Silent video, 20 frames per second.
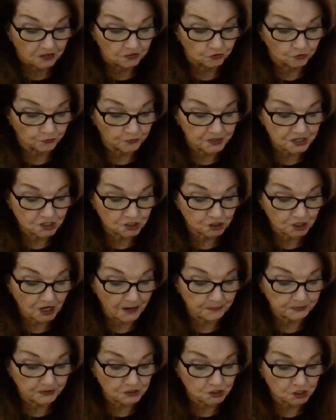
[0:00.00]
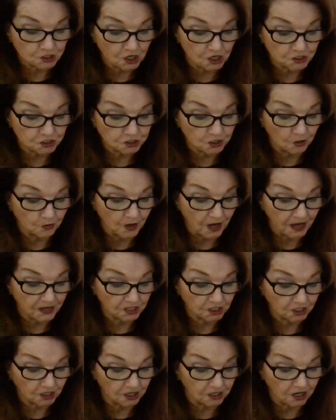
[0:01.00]
Three shepherds also I
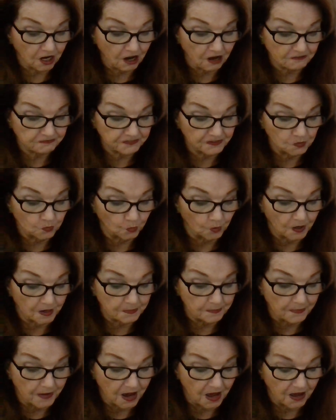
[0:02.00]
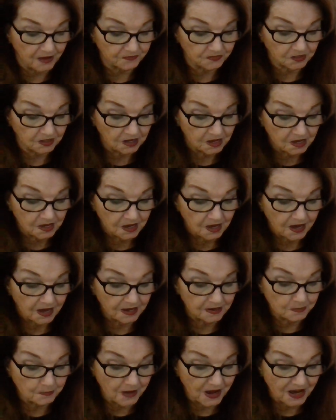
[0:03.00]
cut off in one month,
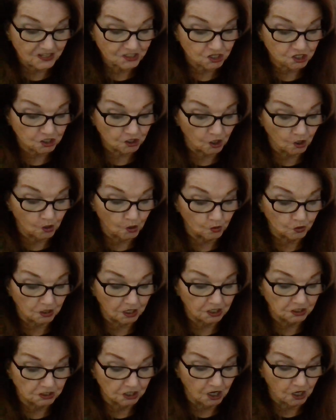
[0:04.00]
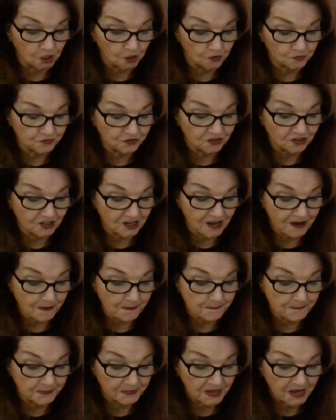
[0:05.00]
and my soul loathed
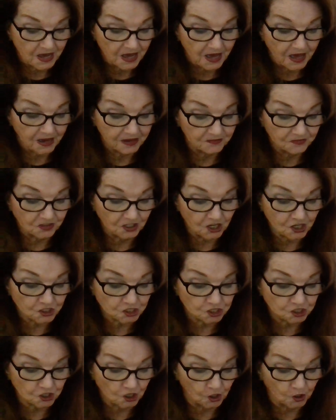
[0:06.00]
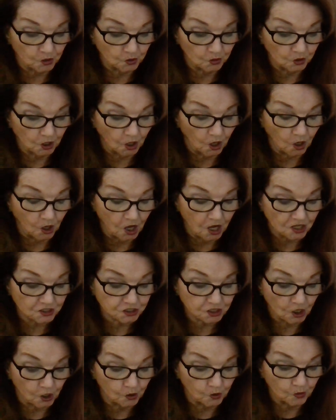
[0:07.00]
them, and their soul
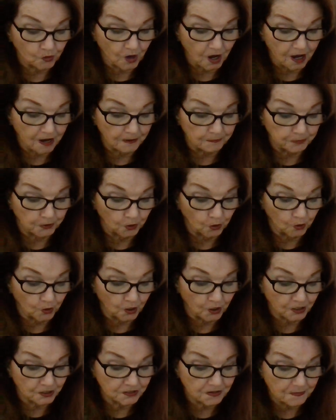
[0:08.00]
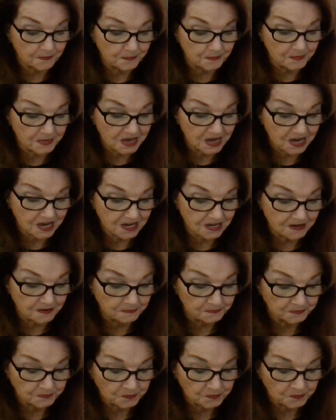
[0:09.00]
also abhorred me.